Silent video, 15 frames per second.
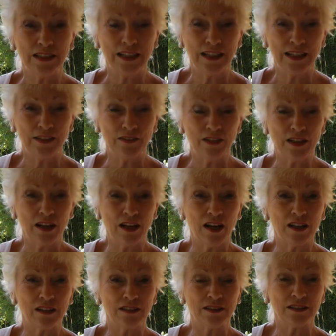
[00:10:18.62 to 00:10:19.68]
leave the
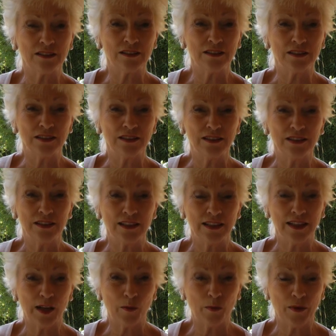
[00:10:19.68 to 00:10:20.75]
garden
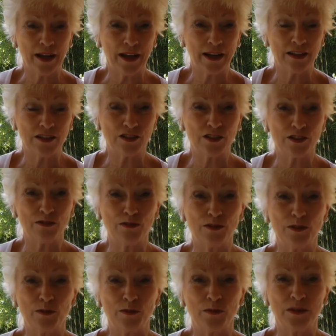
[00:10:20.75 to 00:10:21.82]
and come back into the
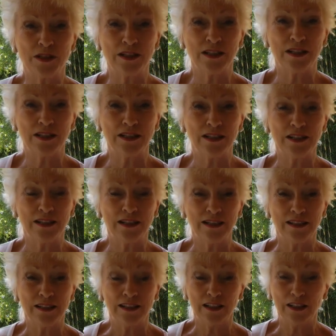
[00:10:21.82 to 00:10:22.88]
room.
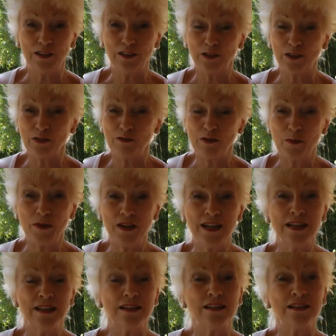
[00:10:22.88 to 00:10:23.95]
And you can
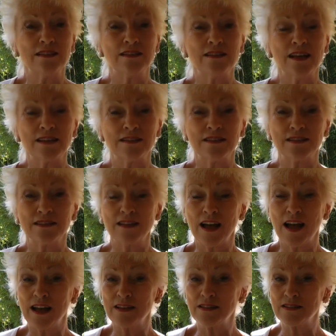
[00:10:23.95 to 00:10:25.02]
repeat this
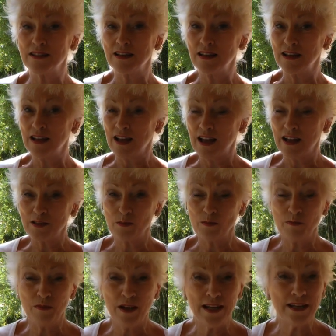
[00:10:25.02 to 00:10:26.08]
exercise as
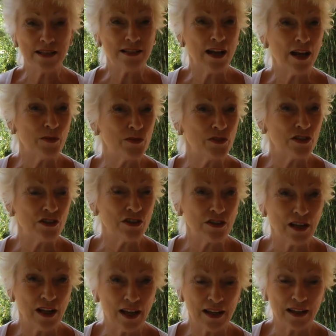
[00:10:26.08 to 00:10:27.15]
many times as you
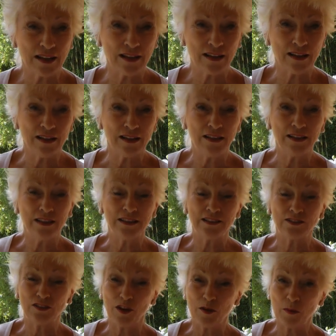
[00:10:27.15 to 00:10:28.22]
like.
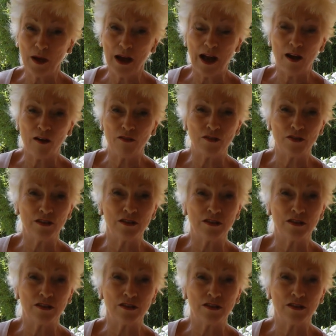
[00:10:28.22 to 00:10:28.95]
Very powerful.